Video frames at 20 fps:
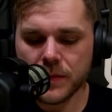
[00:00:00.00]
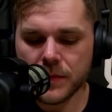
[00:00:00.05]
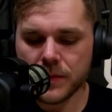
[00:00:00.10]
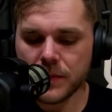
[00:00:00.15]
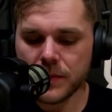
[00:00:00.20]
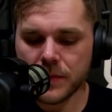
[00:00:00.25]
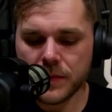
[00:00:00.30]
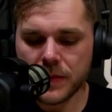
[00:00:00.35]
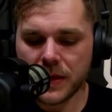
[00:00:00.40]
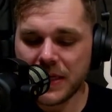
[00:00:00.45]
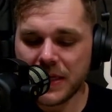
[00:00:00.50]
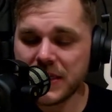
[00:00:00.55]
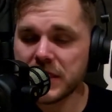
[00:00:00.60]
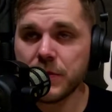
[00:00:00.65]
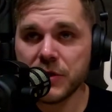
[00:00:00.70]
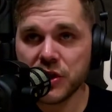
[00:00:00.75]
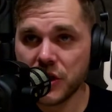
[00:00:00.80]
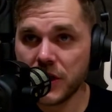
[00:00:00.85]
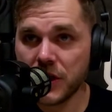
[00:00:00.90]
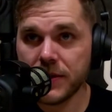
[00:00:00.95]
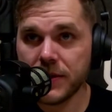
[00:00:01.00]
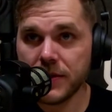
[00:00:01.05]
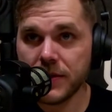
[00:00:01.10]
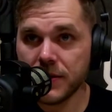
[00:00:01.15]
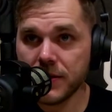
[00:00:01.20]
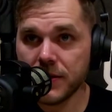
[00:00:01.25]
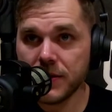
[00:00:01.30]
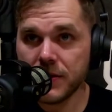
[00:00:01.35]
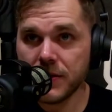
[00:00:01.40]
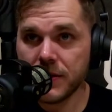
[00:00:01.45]
He's a machine.
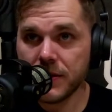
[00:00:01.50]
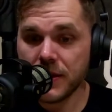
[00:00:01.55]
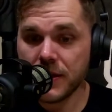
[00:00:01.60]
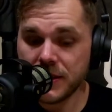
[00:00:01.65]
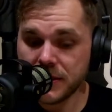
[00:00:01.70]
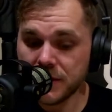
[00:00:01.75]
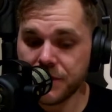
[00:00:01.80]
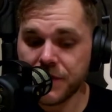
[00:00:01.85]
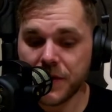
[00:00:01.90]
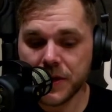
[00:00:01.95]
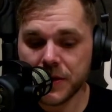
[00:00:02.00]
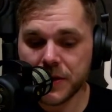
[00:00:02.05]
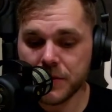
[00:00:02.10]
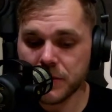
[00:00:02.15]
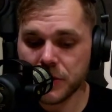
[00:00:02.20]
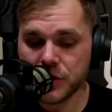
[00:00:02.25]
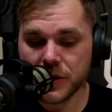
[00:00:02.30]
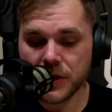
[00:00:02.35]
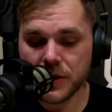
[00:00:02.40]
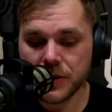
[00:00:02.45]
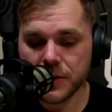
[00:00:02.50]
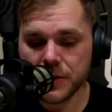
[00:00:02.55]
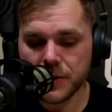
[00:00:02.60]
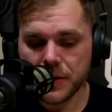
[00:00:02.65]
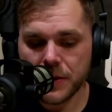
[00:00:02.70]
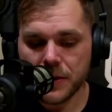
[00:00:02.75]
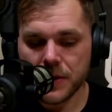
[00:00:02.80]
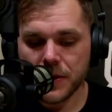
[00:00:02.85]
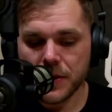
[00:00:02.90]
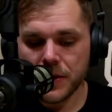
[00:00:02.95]
Mm-hmm. He's a fucking machine.
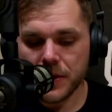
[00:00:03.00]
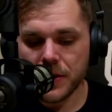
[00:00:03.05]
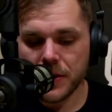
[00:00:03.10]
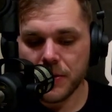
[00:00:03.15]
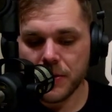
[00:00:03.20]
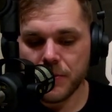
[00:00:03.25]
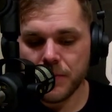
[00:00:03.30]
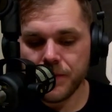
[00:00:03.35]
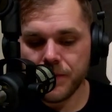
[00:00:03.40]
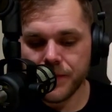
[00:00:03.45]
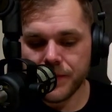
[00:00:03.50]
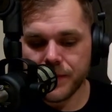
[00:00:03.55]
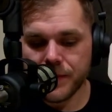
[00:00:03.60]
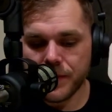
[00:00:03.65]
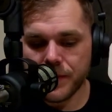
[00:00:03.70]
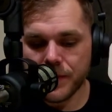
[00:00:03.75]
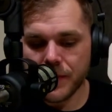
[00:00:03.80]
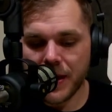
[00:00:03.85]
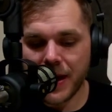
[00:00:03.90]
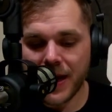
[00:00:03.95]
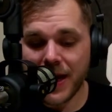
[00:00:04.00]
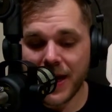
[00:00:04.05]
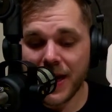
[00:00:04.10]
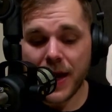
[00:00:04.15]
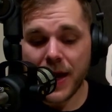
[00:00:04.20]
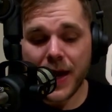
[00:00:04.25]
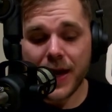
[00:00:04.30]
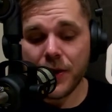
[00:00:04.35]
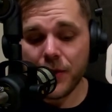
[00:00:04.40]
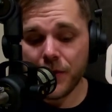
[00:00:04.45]

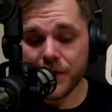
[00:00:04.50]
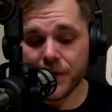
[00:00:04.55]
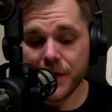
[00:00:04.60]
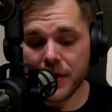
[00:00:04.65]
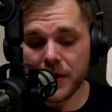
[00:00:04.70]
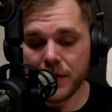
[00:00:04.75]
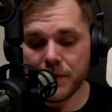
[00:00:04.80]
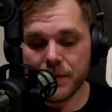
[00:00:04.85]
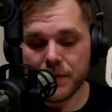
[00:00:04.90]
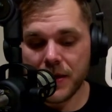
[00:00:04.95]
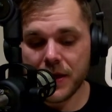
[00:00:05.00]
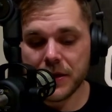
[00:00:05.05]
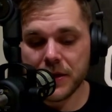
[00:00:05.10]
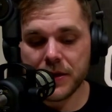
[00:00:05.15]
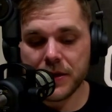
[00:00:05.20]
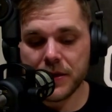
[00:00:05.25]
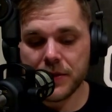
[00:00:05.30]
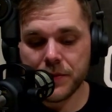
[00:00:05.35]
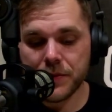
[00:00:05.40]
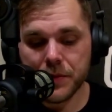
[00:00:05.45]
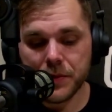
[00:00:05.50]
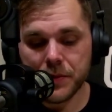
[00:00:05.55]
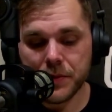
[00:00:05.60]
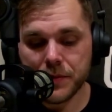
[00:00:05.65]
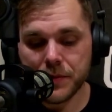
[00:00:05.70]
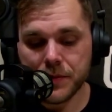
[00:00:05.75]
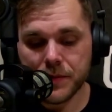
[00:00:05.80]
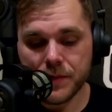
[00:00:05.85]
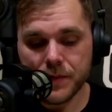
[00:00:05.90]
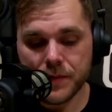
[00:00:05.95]
I don't think Maki will
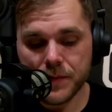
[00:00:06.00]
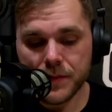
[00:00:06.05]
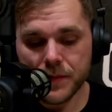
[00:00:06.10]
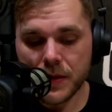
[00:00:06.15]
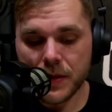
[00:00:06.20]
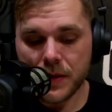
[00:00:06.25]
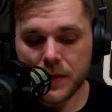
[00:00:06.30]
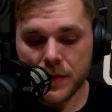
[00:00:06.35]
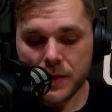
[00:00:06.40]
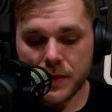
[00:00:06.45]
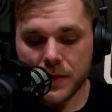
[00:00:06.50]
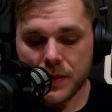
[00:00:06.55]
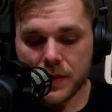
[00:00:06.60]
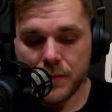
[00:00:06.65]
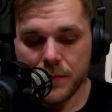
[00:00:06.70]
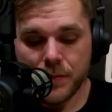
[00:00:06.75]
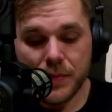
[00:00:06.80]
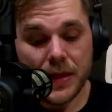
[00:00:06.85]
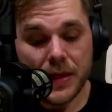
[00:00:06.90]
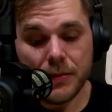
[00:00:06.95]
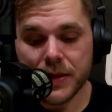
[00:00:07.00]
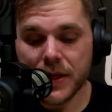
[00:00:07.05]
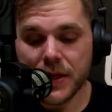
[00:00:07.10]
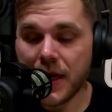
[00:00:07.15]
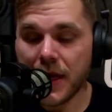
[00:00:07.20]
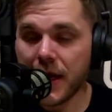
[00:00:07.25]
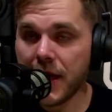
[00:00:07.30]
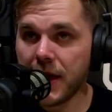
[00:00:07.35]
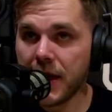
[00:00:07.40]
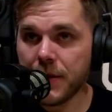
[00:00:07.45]
be able to
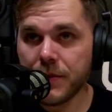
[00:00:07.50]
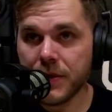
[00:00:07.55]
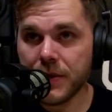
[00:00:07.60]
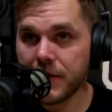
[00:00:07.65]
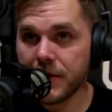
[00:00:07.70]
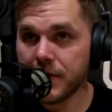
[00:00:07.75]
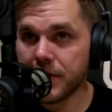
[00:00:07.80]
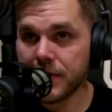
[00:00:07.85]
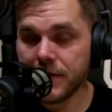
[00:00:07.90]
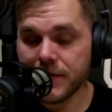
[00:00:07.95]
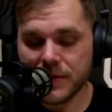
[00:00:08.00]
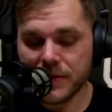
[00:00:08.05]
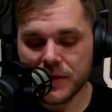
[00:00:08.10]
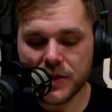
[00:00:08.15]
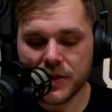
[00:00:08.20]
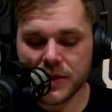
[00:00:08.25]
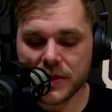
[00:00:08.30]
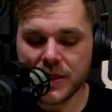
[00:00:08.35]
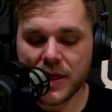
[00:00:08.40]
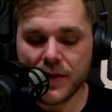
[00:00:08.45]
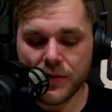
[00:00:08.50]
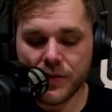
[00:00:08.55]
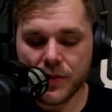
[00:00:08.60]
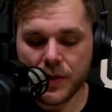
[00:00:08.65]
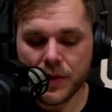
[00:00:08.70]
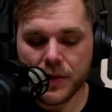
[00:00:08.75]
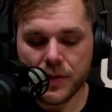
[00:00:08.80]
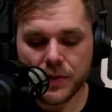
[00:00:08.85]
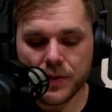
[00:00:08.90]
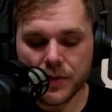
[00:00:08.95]
hang, but you just never know,
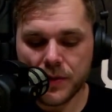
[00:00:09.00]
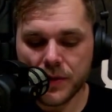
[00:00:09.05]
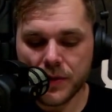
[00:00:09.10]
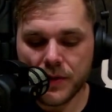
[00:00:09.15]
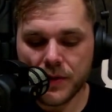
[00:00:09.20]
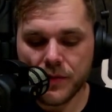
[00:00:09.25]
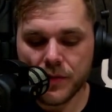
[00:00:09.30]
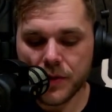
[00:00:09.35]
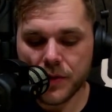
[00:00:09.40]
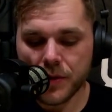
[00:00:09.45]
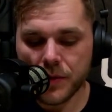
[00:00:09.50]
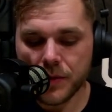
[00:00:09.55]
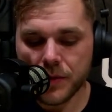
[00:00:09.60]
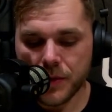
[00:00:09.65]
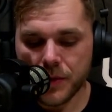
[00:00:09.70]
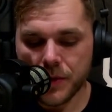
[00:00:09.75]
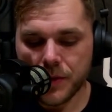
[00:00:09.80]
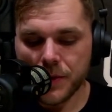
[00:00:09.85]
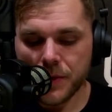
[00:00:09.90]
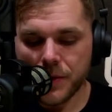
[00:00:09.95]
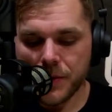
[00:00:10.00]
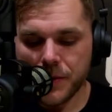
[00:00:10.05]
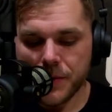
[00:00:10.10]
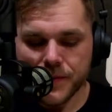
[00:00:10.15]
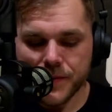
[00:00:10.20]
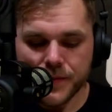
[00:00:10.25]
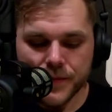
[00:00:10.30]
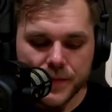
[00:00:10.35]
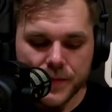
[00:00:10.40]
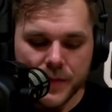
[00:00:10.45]
dude. You never know.
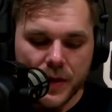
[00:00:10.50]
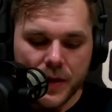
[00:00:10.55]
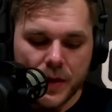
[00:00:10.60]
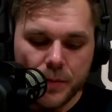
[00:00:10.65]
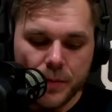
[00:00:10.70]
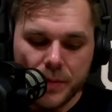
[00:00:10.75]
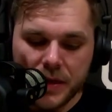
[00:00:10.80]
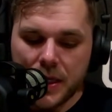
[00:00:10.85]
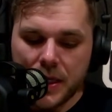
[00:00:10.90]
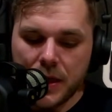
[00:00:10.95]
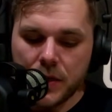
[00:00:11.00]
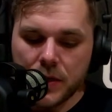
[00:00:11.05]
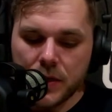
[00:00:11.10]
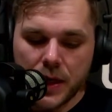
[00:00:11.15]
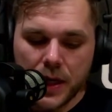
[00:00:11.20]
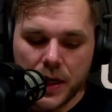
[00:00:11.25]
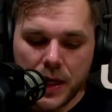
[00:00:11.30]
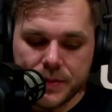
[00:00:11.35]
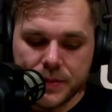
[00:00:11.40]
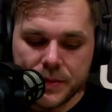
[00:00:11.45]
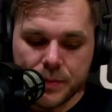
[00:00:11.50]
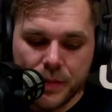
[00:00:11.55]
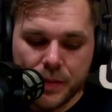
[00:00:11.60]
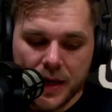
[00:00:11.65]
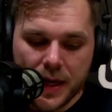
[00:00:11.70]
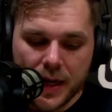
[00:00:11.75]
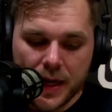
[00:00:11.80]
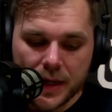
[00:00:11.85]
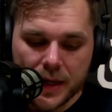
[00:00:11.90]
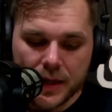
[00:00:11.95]
Manel Kopp's
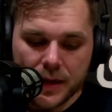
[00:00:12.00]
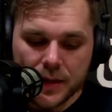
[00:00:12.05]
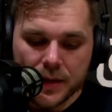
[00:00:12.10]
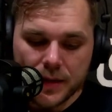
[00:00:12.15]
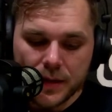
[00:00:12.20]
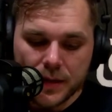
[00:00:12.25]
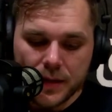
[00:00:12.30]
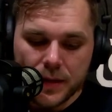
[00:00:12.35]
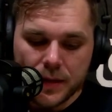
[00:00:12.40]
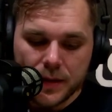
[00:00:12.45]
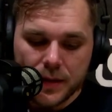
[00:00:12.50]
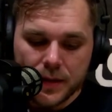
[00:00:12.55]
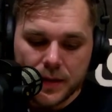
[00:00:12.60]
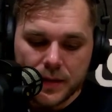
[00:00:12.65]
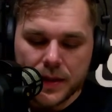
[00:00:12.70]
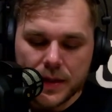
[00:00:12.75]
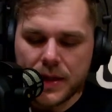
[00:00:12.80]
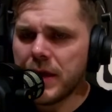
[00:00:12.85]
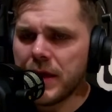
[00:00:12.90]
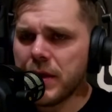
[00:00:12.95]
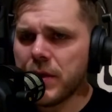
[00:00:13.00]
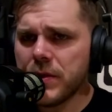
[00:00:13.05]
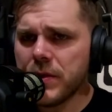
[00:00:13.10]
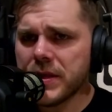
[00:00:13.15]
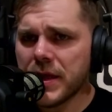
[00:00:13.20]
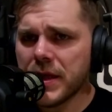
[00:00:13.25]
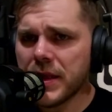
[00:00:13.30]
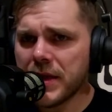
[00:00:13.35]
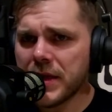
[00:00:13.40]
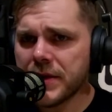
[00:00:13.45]
back. Did he lose that
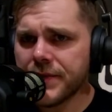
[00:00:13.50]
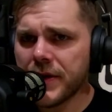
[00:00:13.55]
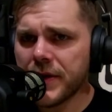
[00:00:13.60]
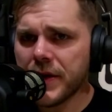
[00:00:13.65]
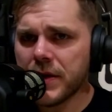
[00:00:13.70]
last fight?